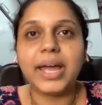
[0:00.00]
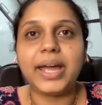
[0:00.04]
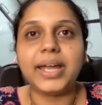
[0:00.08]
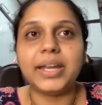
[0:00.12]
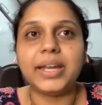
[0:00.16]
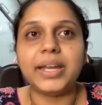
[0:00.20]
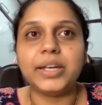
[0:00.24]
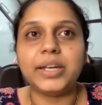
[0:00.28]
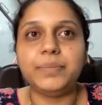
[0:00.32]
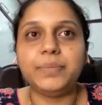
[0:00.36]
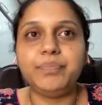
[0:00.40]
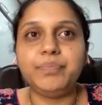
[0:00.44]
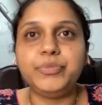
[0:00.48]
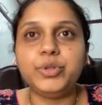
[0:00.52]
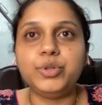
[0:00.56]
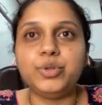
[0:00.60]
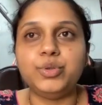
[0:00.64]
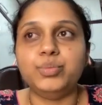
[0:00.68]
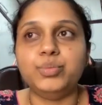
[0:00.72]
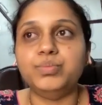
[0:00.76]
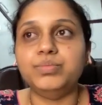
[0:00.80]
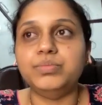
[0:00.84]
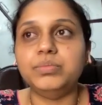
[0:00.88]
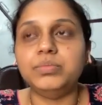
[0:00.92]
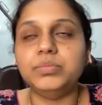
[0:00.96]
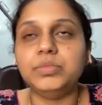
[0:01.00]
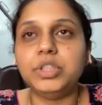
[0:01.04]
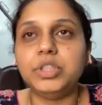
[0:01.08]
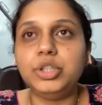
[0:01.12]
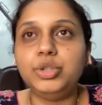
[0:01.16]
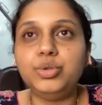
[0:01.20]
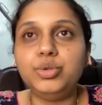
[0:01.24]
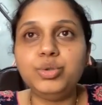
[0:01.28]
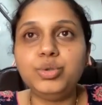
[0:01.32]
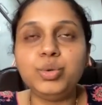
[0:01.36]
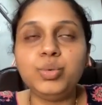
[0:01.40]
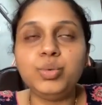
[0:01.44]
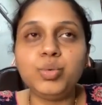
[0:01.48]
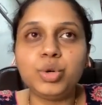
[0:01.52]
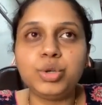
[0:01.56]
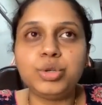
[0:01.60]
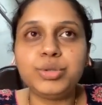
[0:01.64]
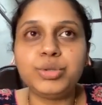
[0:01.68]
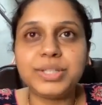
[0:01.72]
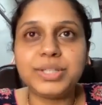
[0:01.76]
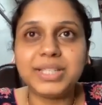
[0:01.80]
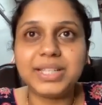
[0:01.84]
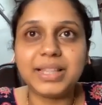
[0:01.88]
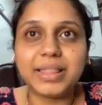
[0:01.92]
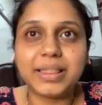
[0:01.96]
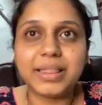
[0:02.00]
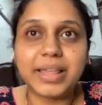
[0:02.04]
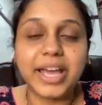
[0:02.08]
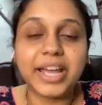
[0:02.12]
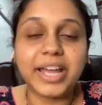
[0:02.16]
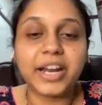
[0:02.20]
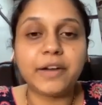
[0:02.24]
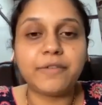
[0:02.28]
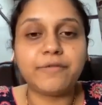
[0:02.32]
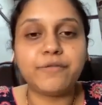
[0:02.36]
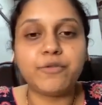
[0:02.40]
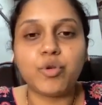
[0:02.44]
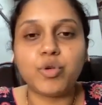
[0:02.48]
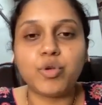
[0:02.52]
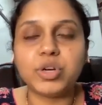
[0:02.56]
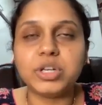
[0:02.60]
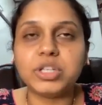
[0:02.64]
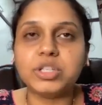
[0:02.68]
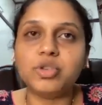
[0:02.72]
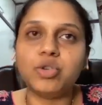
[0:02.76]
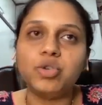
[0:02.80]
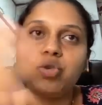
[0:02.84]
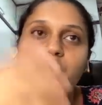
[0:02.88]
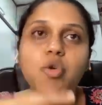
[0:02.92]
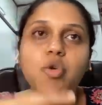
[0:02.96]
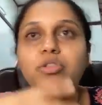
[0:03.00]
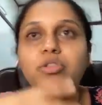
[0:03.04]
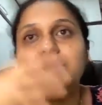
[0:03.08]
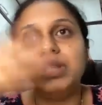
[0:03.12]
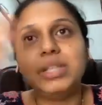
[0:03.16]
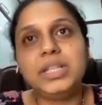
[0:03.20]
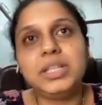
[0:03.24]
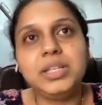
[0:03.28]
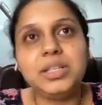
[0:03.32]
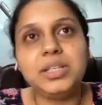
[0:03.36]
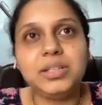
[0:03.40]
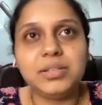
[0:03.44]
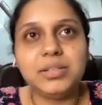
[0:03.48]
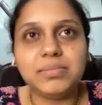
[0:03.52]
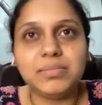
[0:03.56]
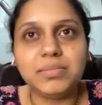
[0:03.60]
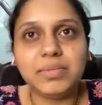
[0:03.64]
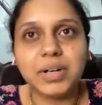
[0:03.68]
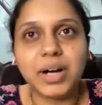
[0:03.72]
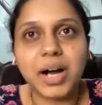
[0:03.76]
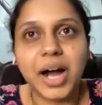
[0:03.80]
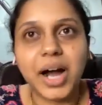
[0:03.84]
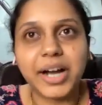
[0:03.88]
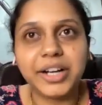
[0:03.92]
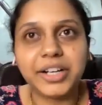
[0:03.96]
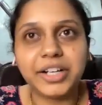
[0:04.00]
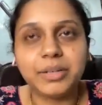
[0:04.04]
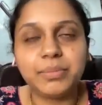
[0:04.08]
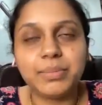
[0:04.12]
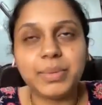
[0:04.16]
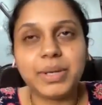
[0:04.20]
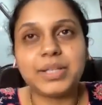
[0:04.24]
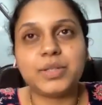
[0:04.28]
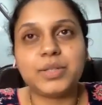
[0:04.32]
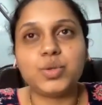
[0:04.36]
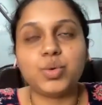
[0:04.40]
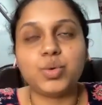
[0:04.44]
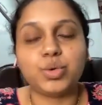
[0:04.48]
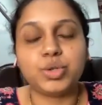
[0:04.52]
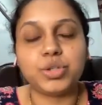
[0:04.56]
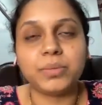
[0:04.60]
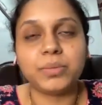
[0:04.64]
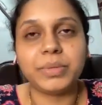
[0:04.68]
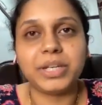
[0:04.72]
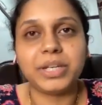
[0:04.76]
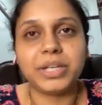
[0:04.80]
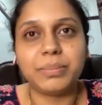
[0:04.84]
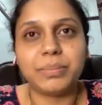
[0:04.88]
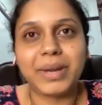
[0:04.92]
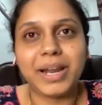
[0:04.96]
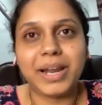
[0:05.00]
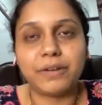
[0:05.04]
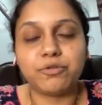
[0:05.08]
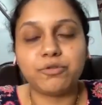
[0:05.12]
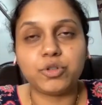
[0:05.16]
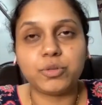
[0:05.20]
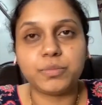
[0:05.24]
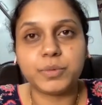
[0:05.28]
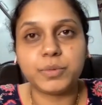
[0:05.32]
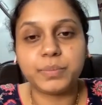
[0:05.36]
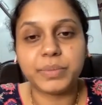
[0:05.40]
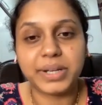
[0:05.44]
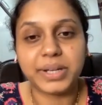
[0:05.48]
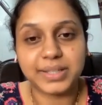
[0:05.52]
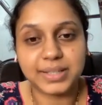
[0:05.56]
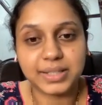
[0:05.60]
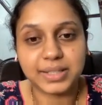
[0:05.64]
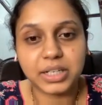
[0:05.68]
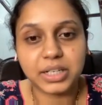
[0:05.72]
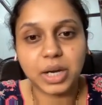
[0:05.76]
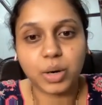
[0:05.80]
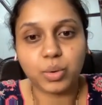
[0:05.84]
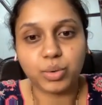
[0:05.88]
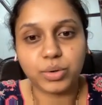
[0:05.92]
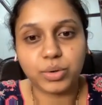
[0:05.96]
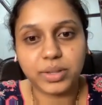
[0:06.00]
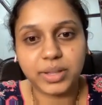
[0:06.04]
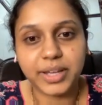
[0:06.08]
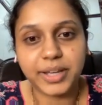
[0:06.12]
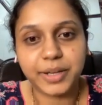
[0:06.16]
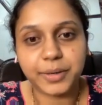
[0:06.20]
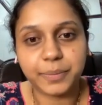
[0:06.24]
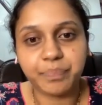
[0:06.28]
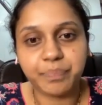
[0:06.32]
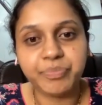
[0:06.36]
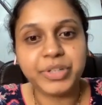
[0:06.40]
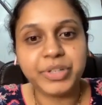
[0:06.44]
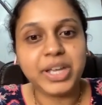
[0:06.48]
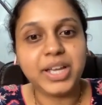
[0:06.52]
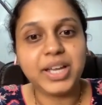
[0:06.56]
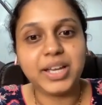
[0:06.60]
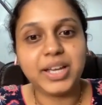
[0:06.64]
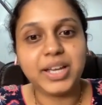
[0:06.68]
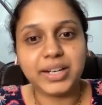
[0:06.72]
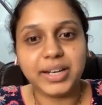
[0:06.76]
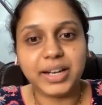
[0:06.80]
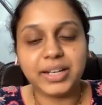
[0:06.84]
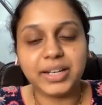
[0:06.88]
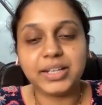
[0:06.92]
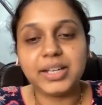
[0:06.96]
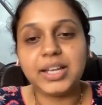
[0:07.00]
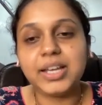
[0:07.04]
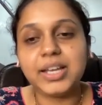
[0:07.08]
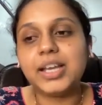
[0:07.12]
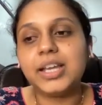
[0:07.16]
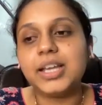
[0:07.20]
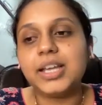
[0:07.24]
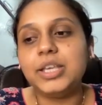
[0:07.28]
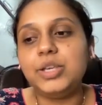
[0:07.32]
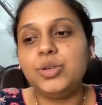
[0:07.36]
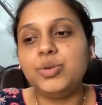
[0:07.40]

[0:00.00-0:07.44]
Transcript: And you don't want to sit there and focus on all the 100 plus social media platforms present out there, right?